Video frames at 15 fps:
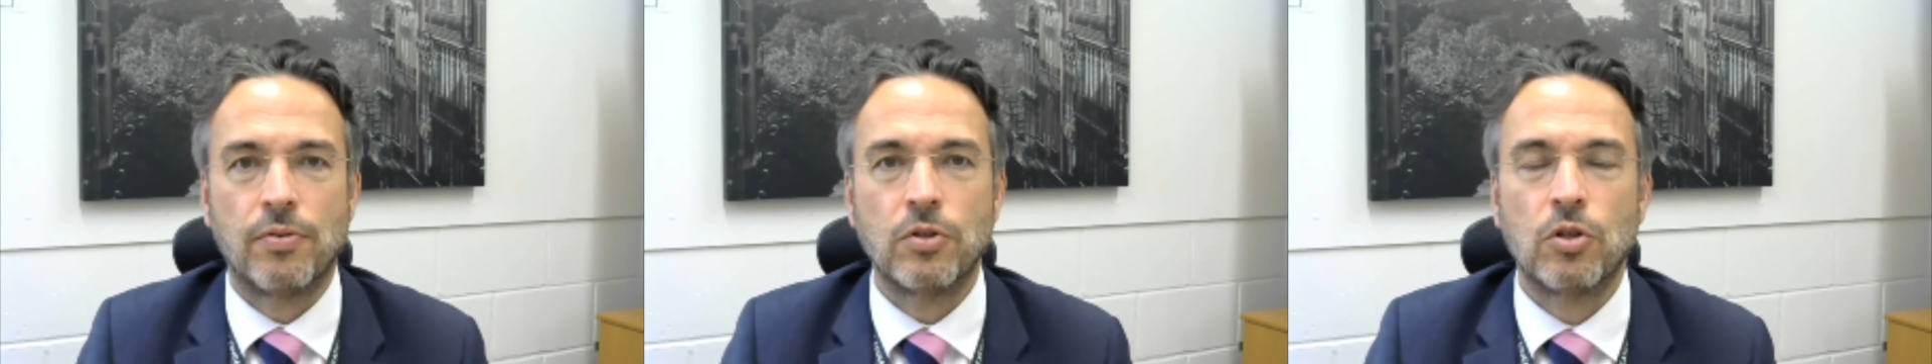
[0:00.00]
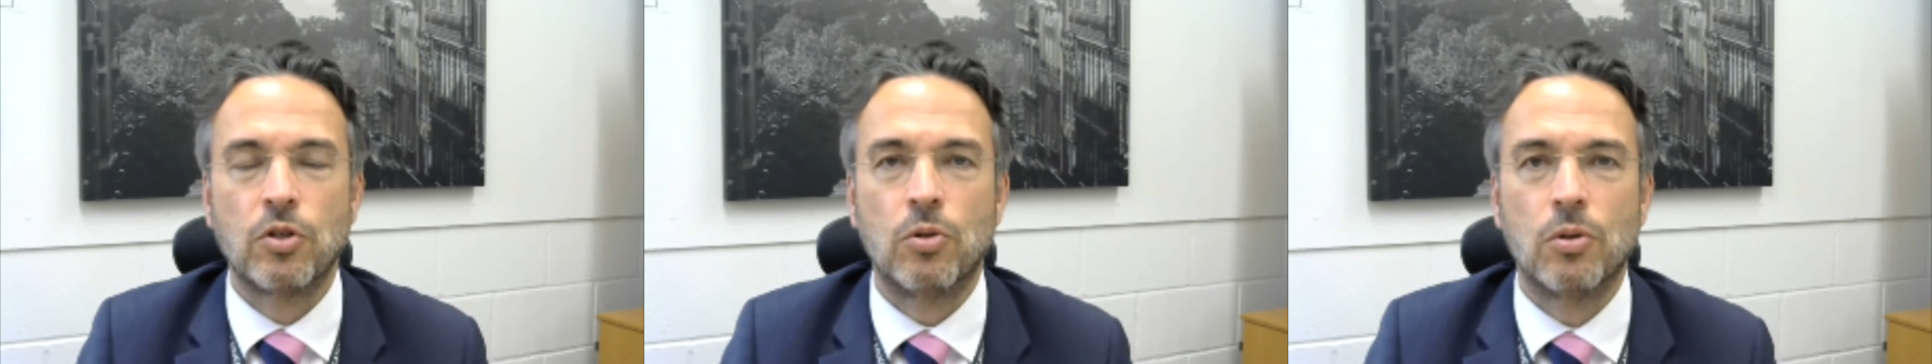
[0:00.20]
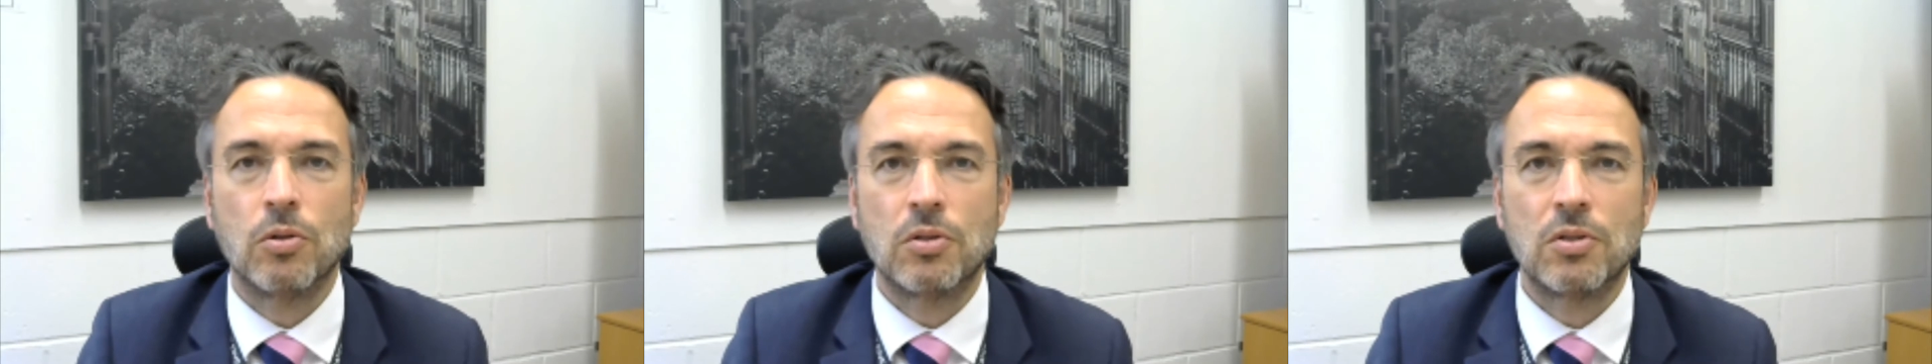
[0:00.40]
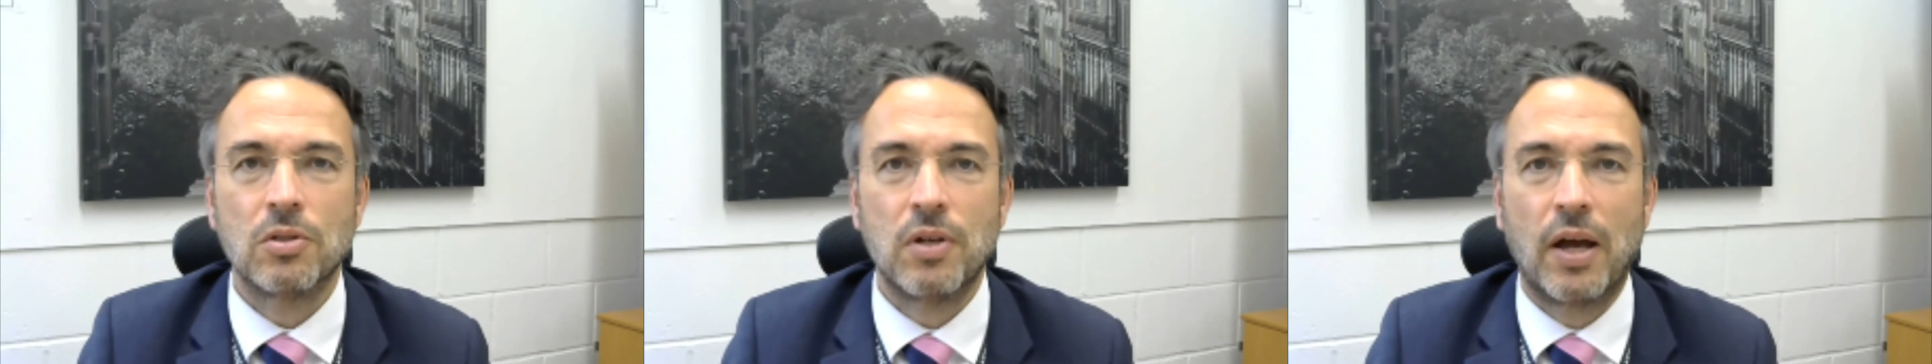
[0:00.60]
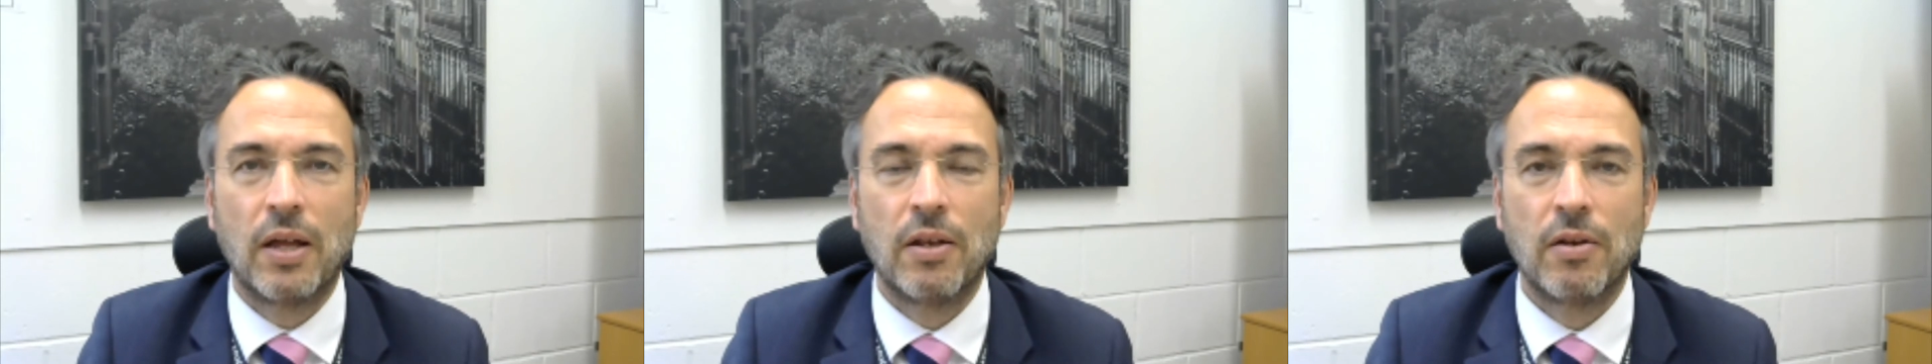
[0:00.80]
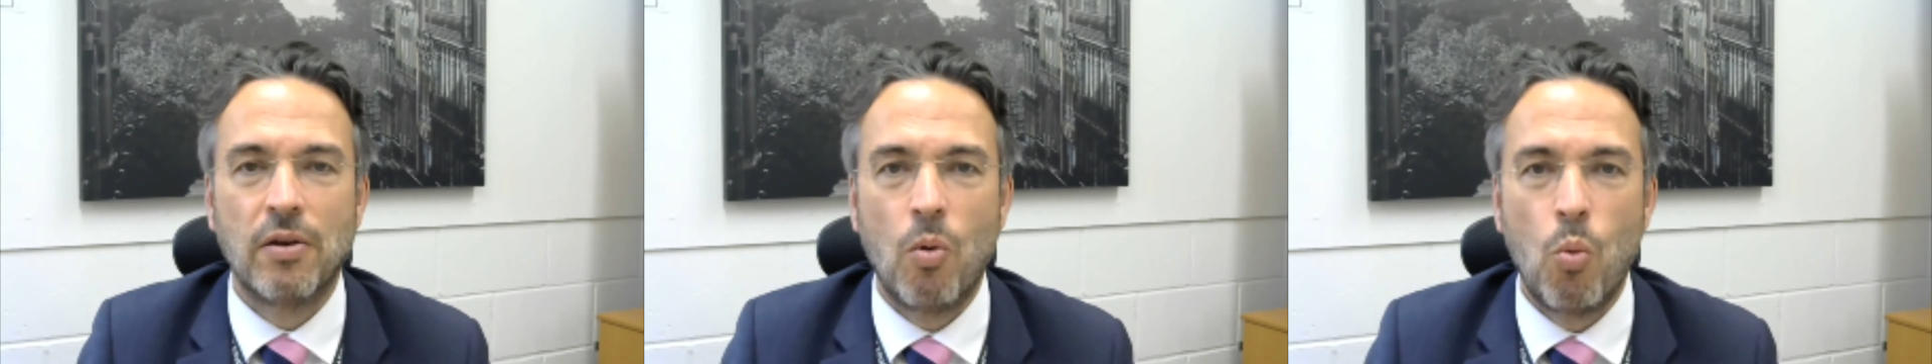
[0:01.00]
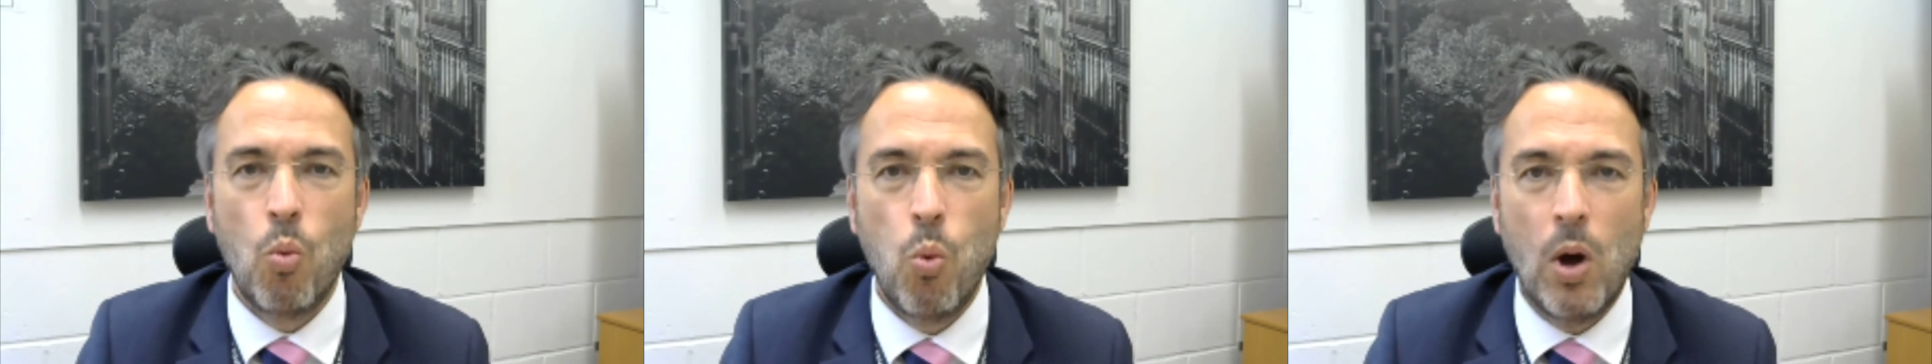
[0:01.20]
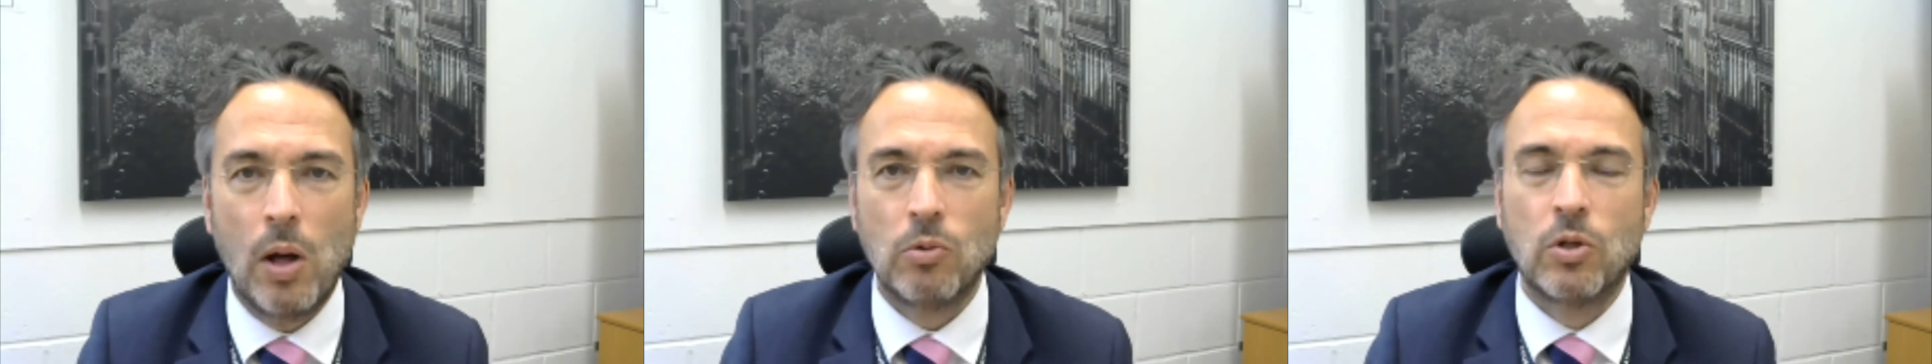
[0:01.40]
for short, and
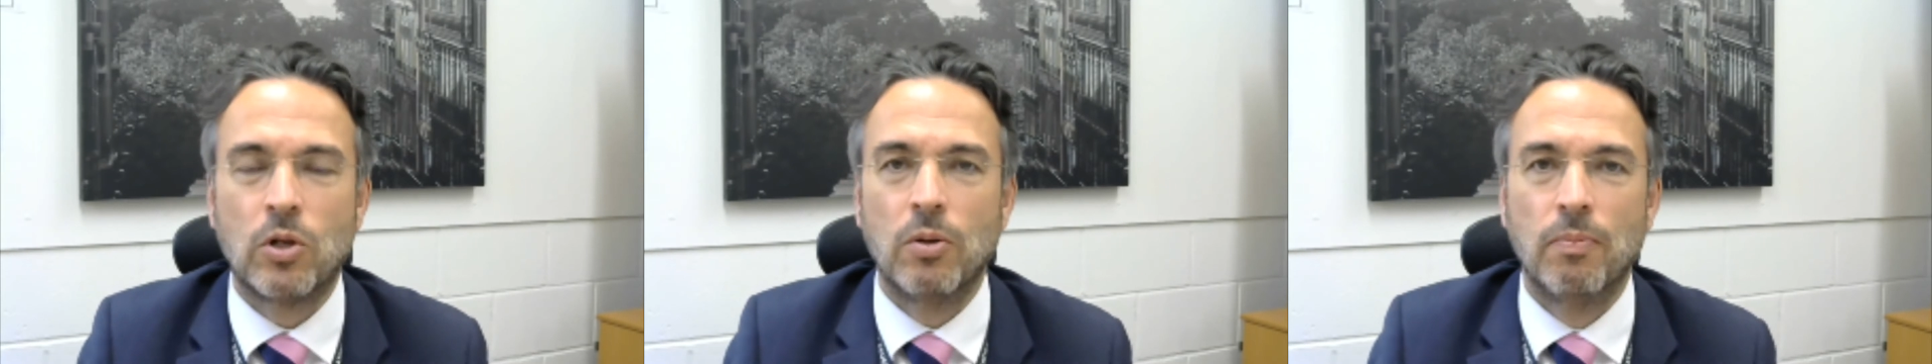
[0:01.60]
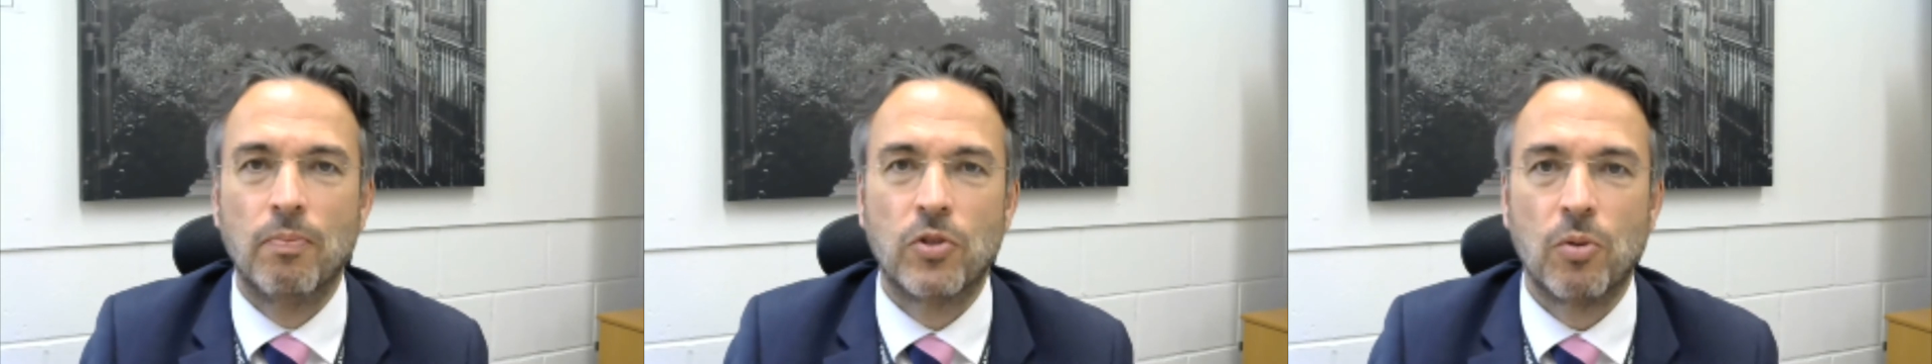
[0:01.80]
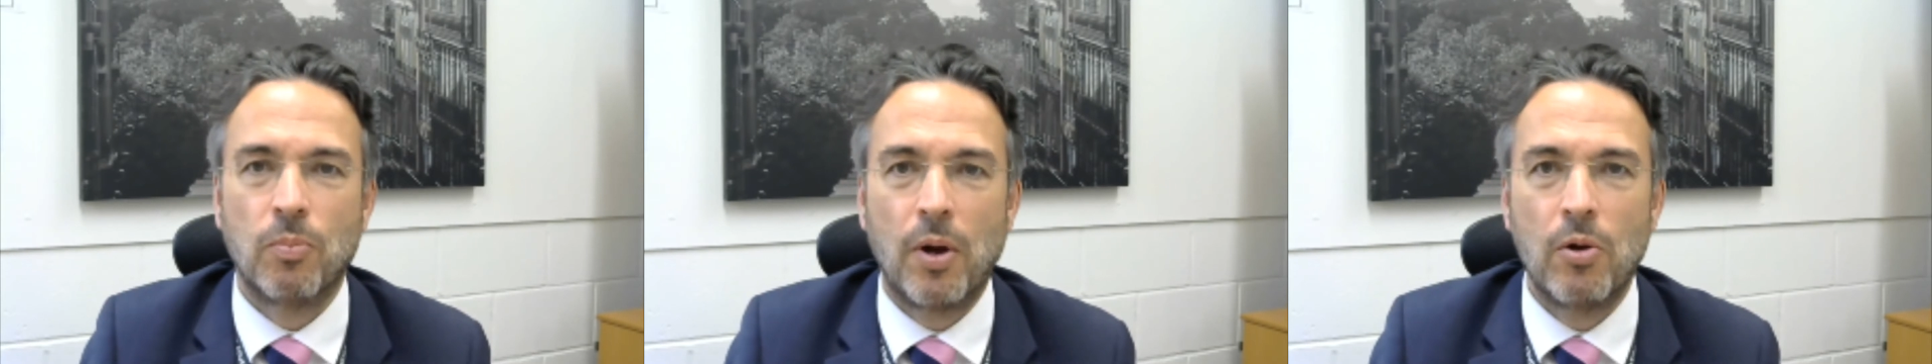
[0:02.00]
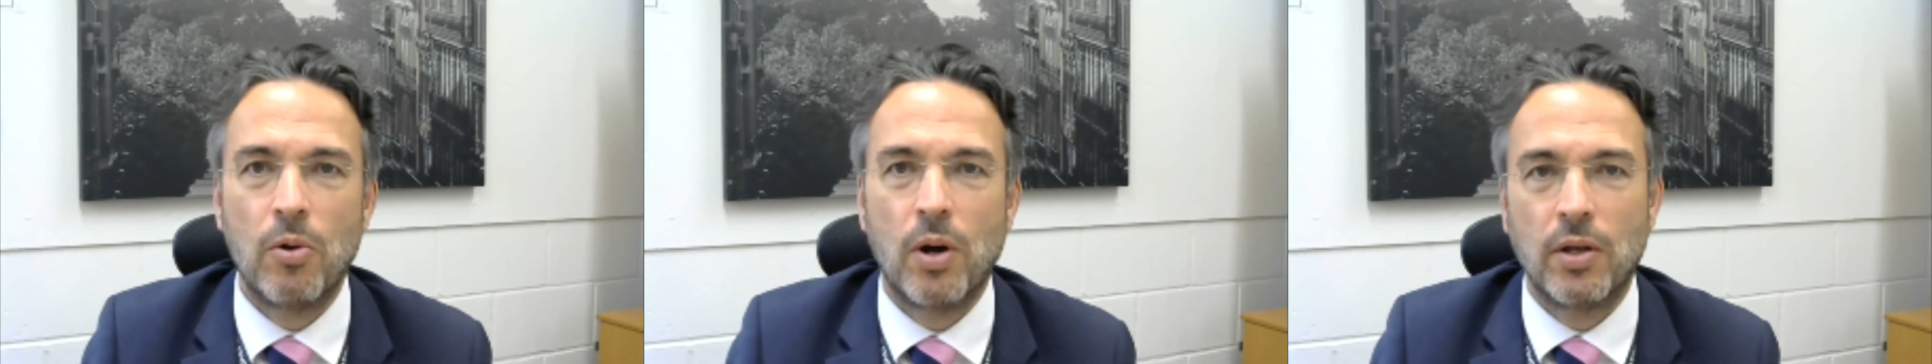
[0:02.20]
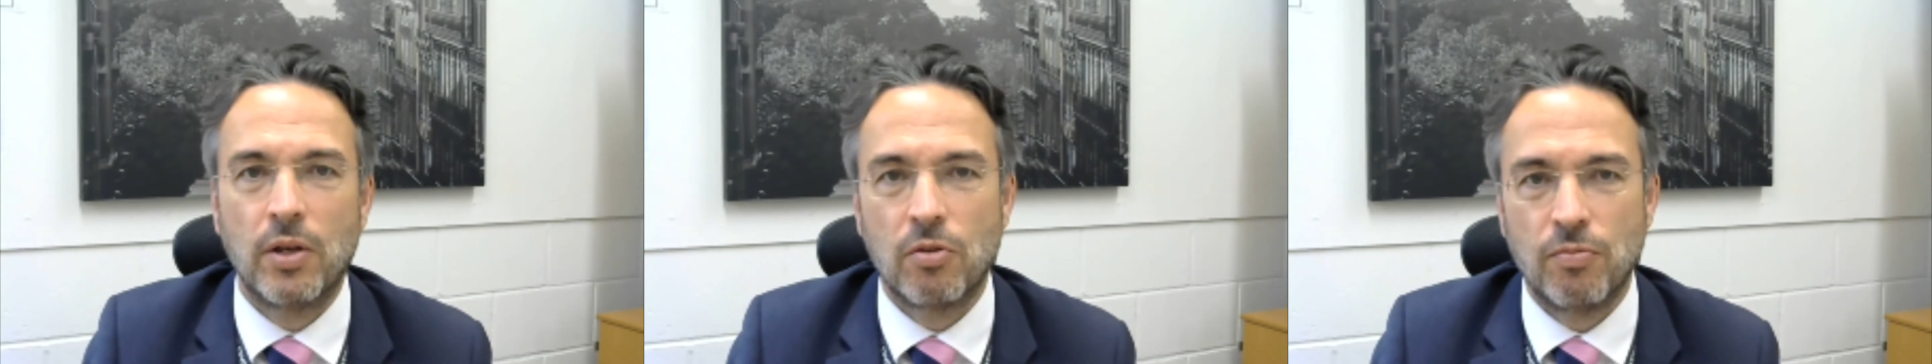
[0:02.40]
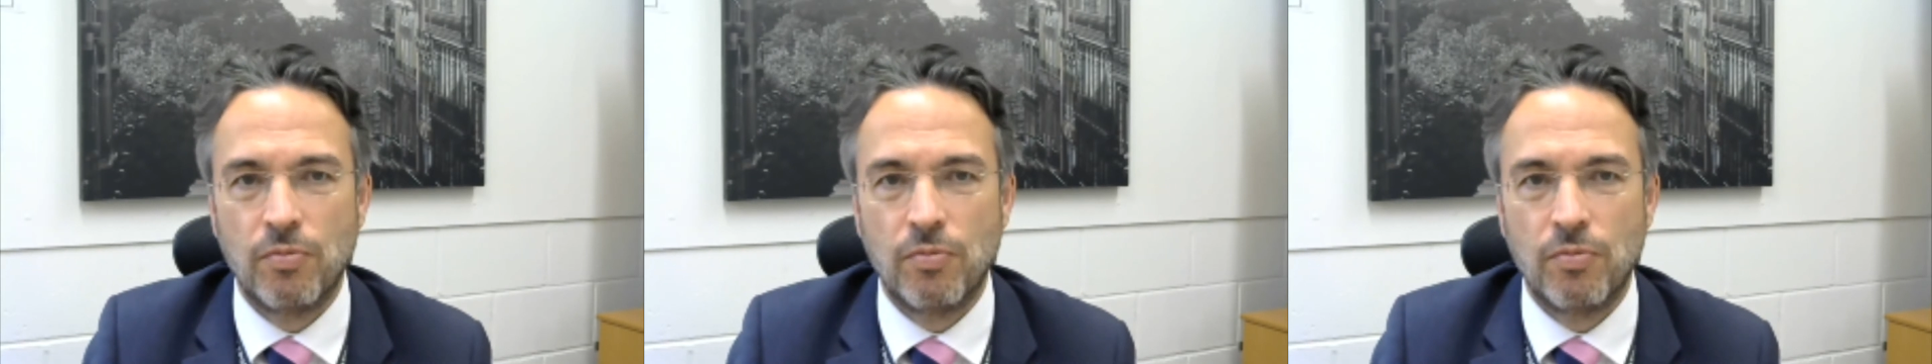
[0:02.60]
welcome to Bohunt's